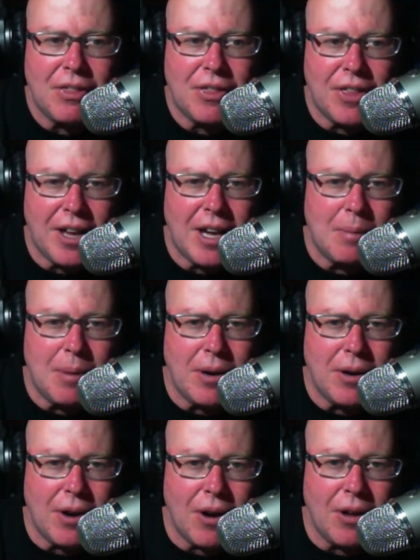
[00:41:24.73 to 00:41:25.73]
Think
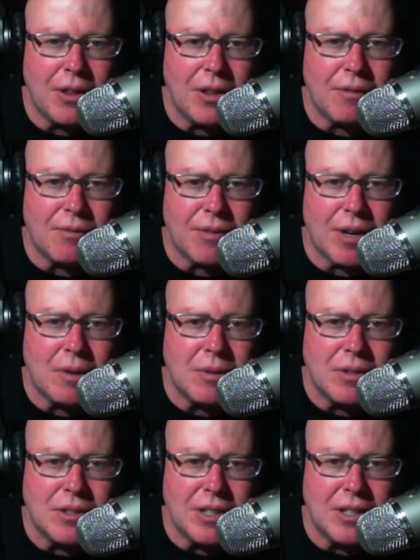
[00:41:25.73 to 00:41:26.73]
about all the
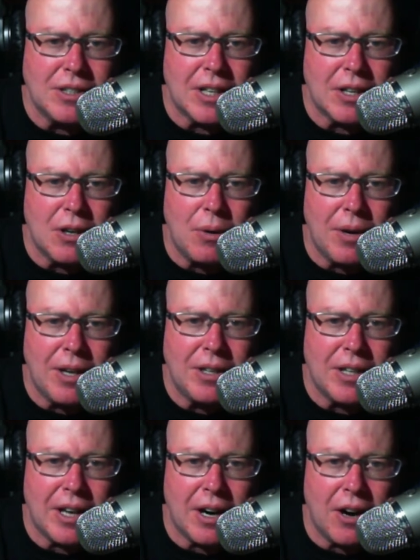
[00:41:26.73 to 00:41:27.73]
frequencies that go
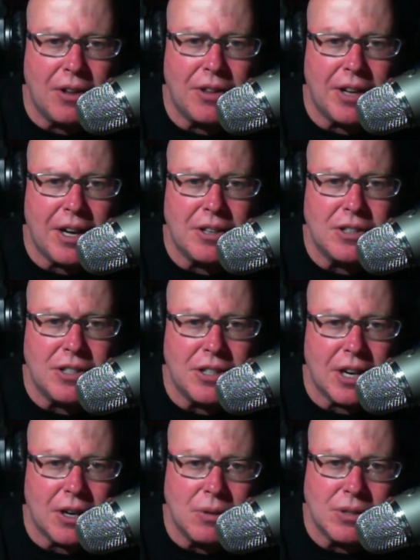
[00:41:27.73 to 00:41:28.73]
into that, all the energy
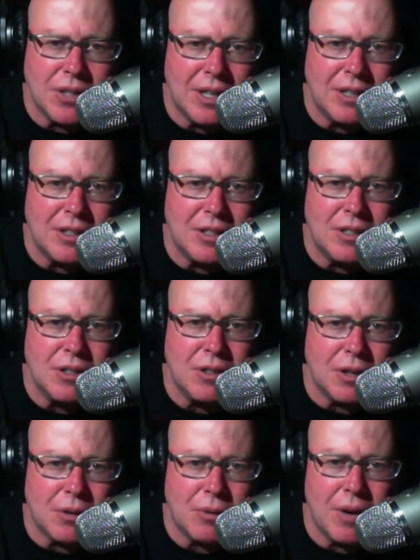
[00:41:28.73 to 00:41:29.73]
that goes into
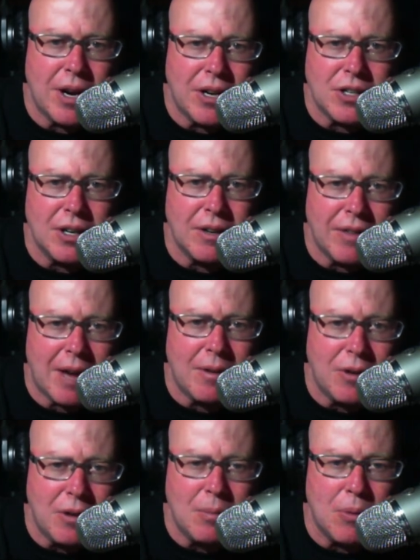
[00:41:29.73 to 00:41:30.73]
the creation of that
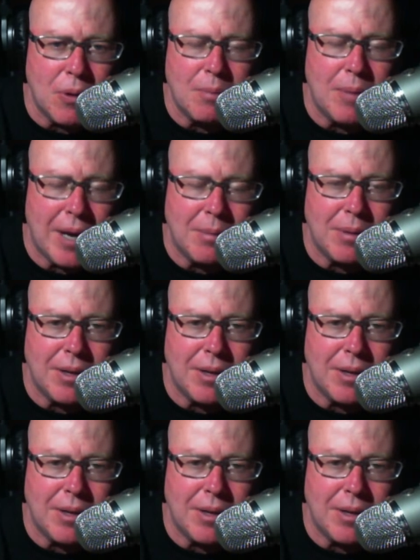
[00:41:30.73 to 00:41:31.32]
newborn baby.